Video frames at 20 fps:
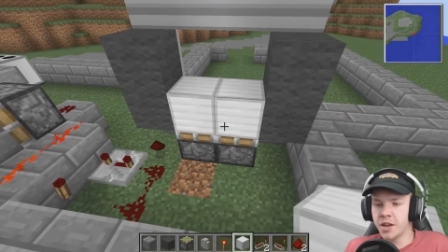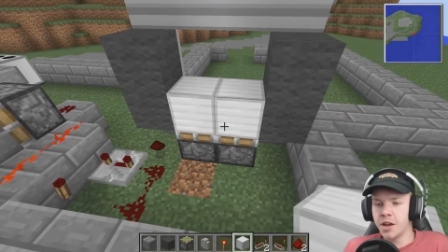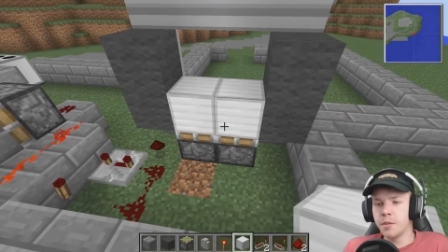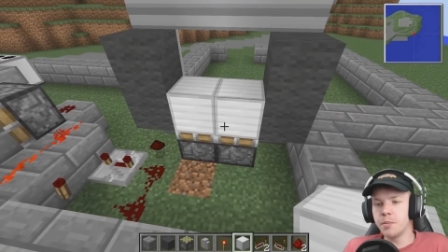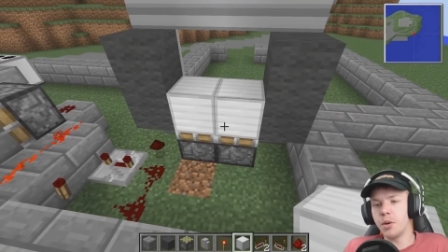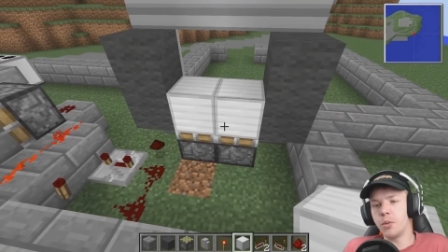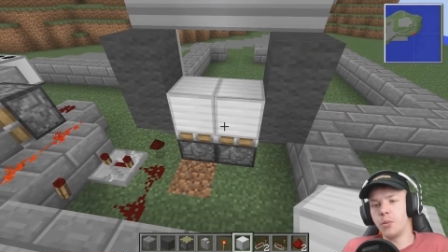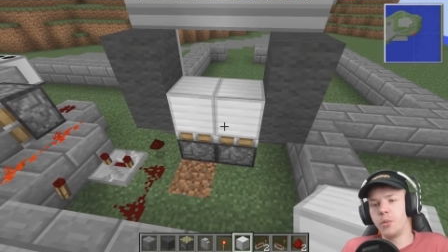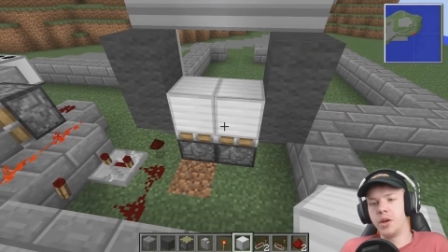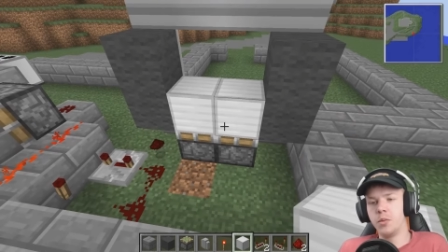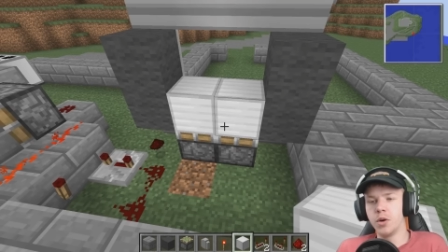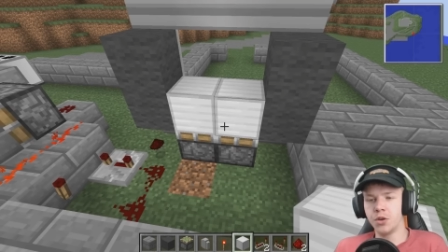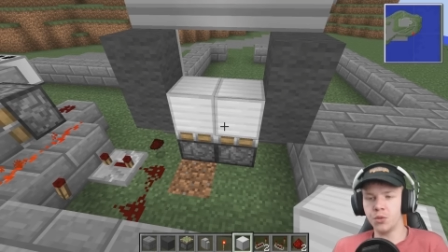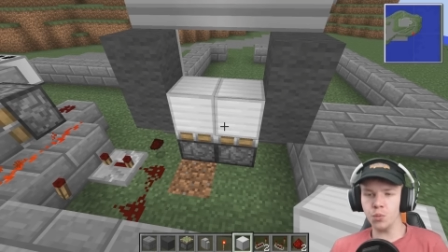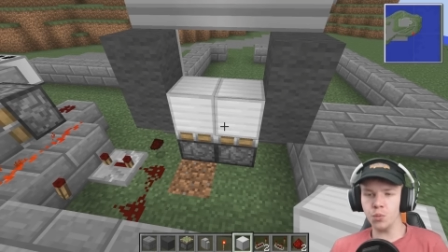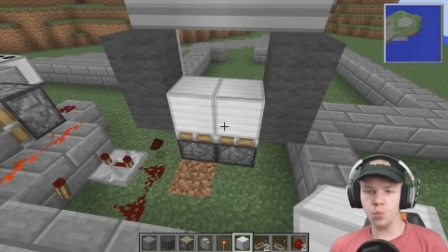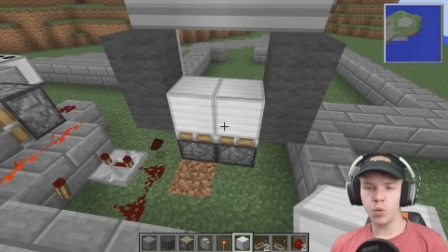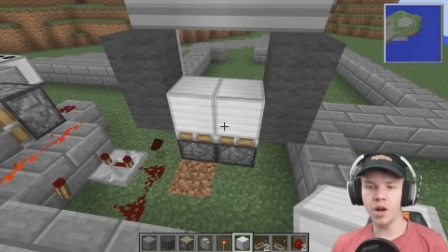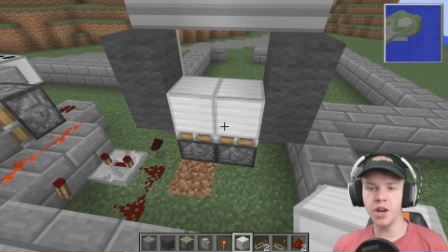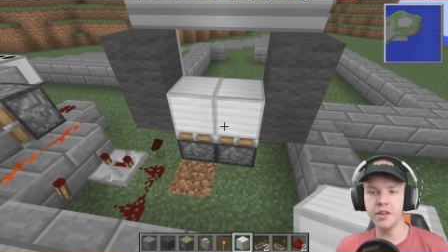But we want
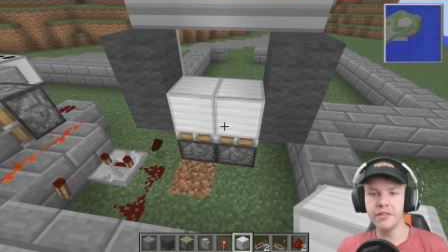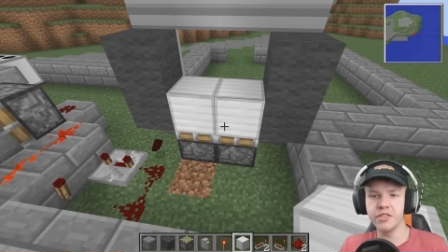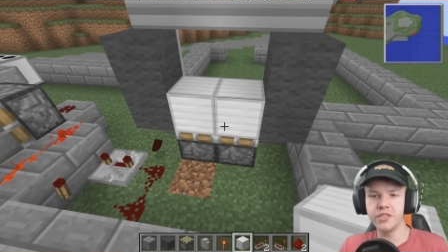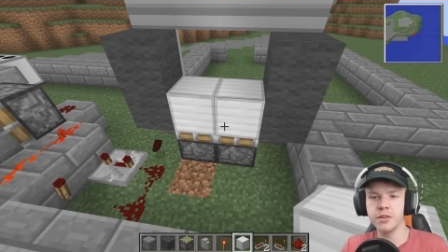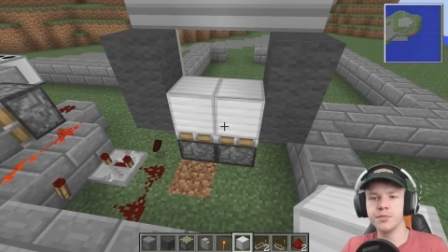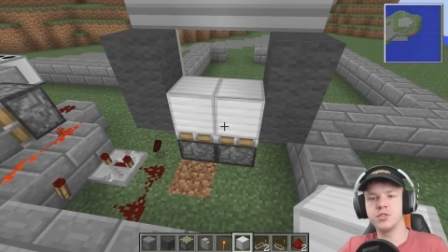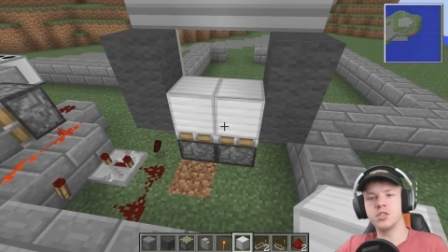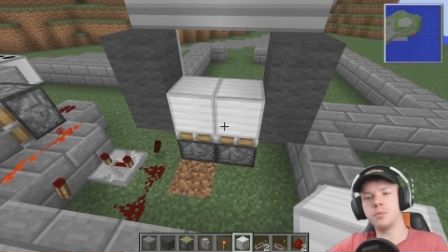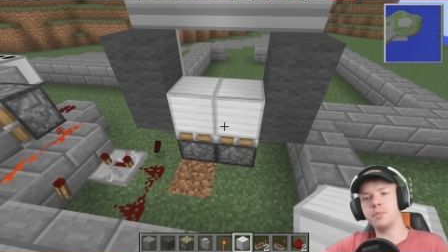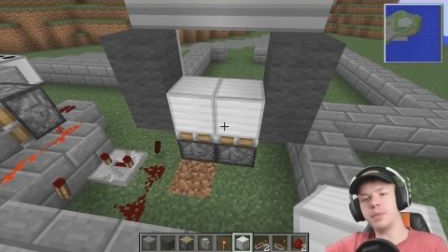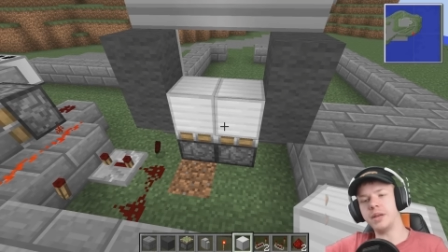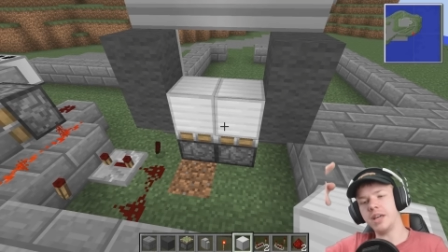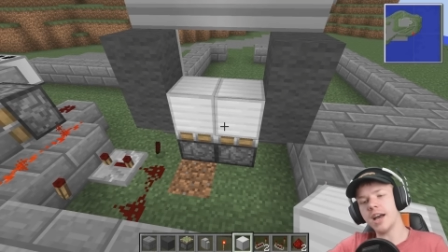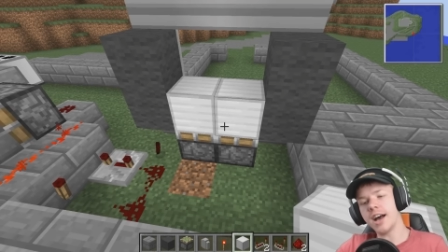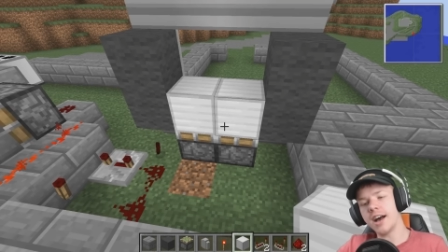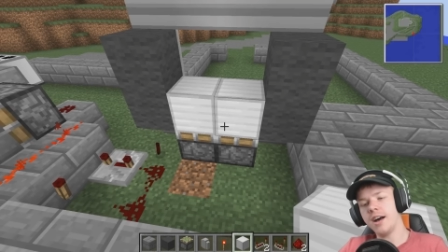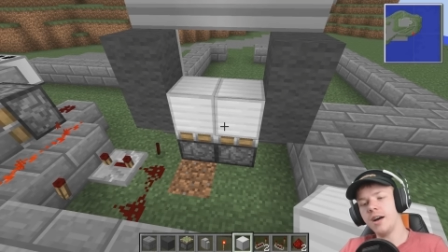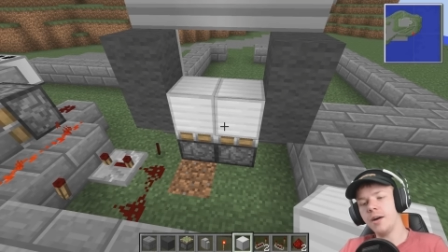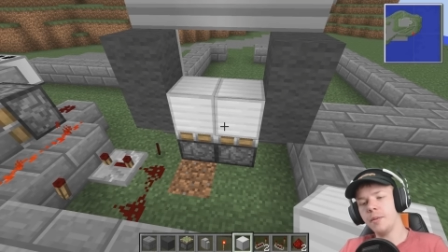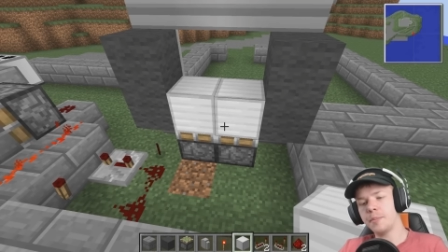one of them to be
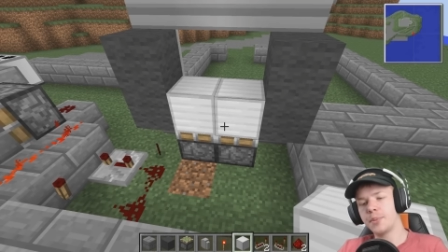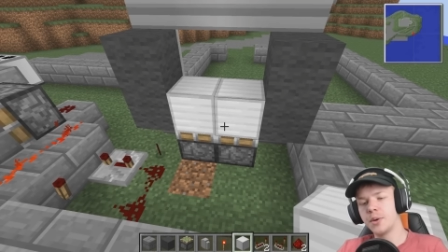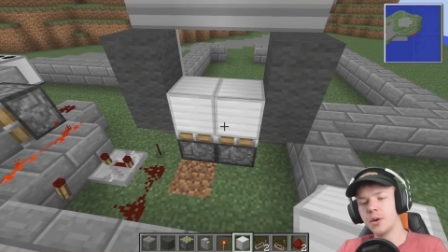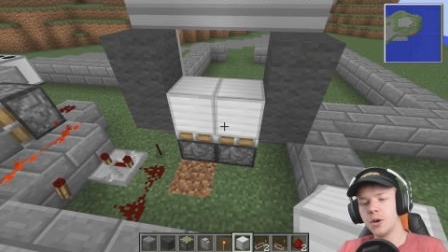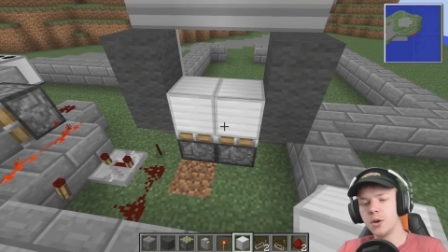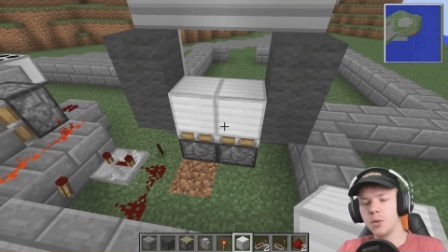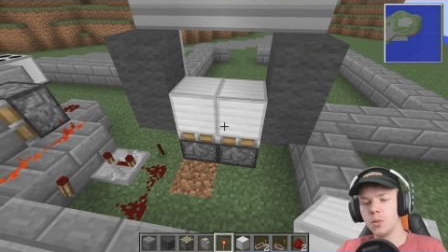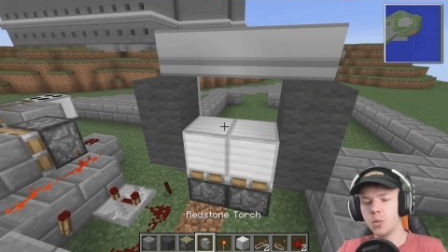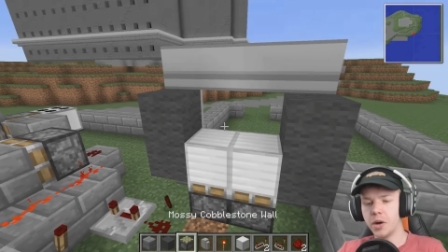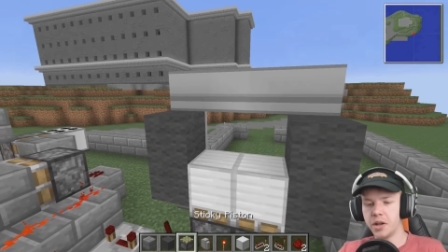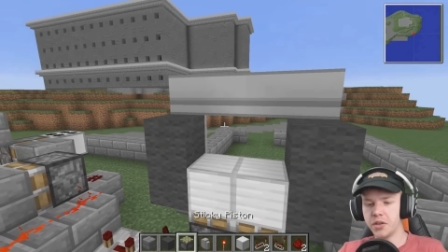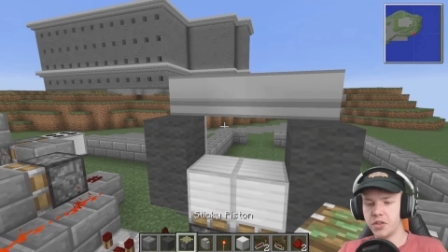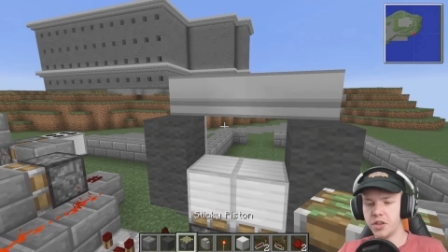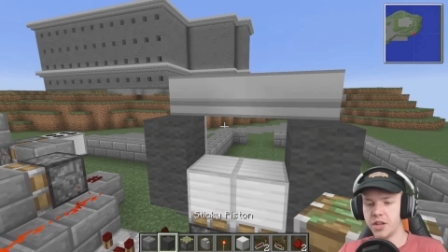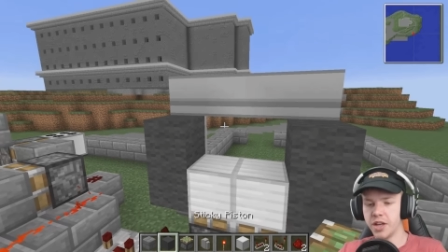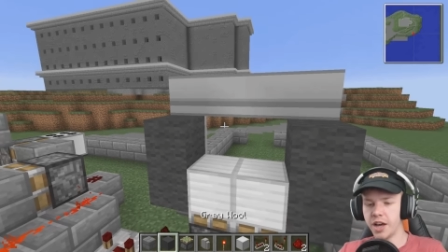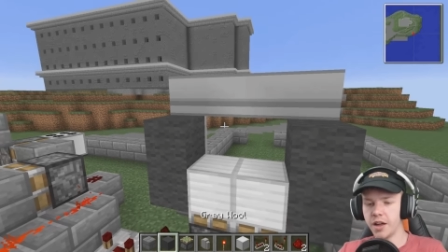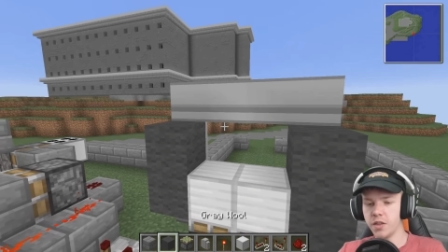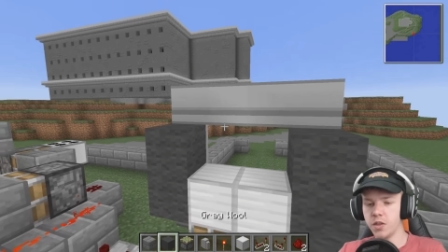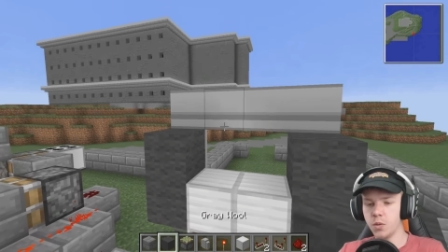up while
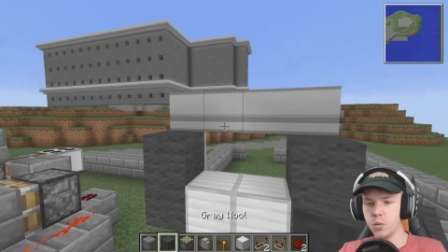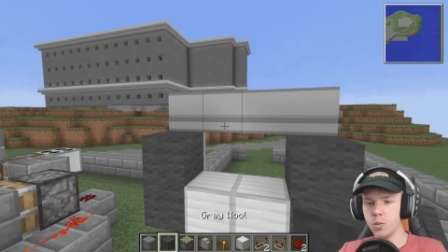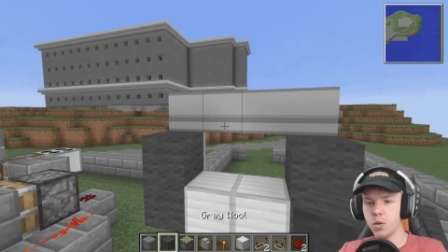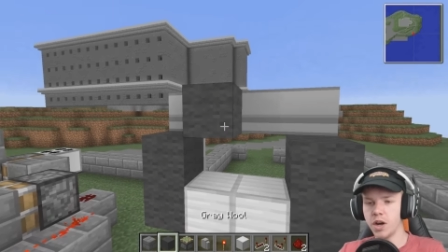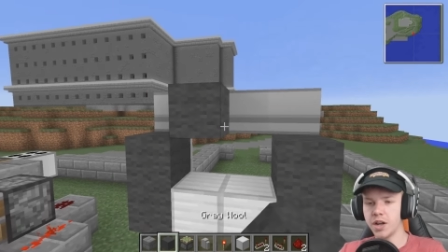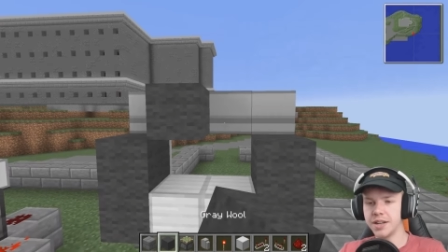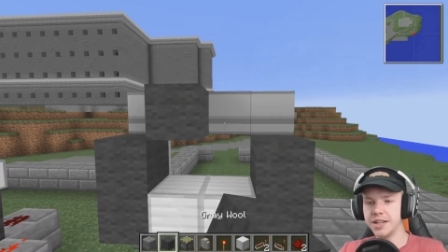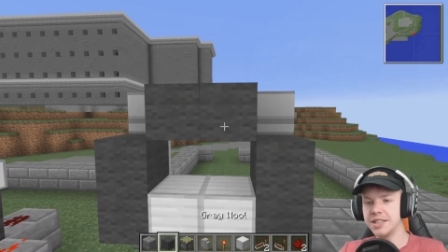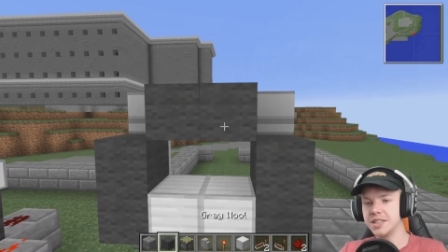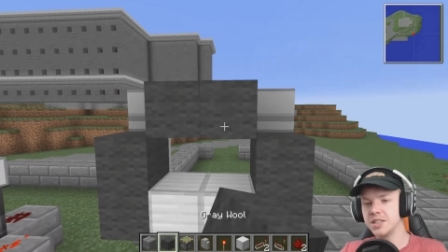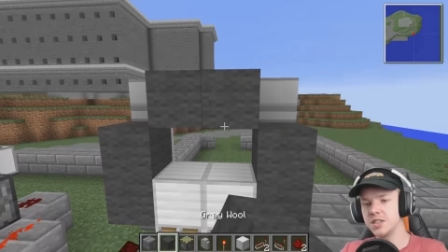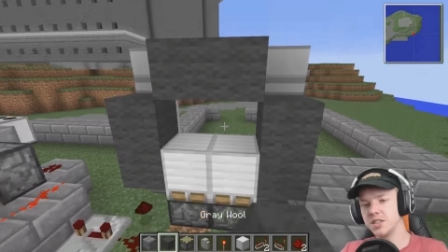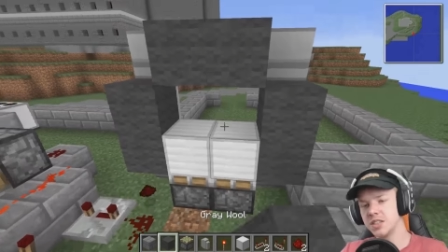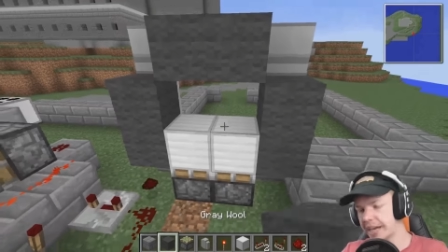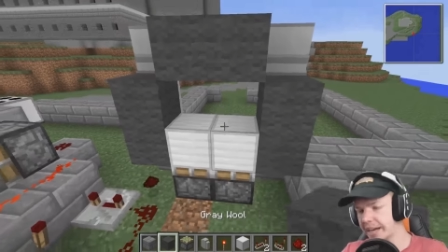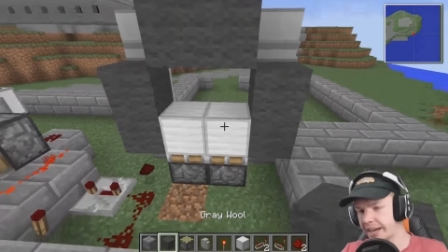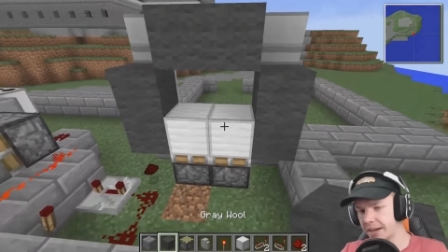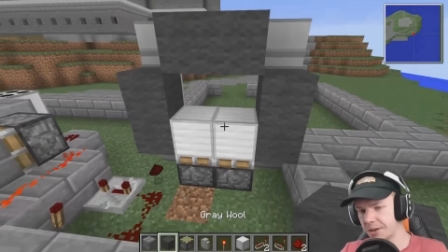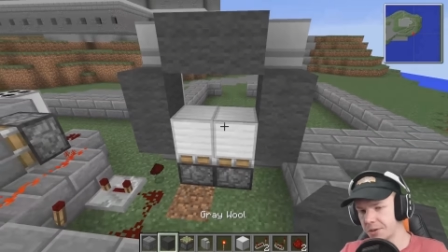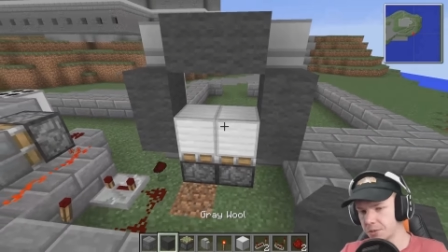the other one is
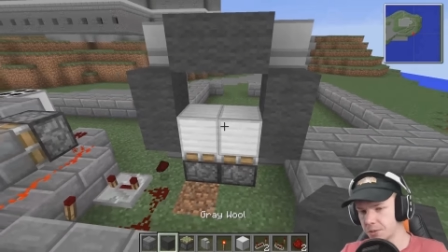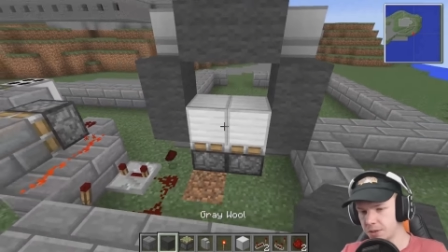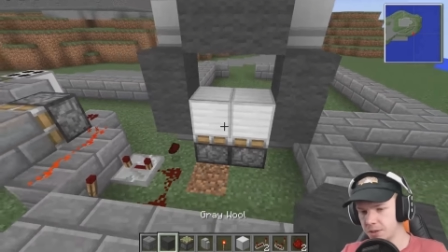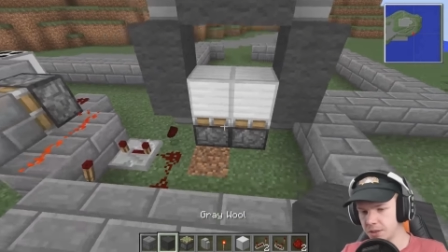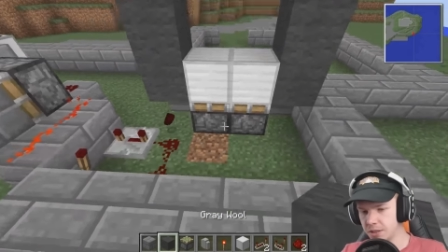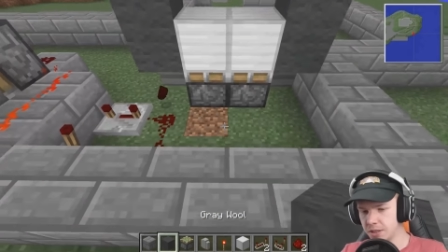down.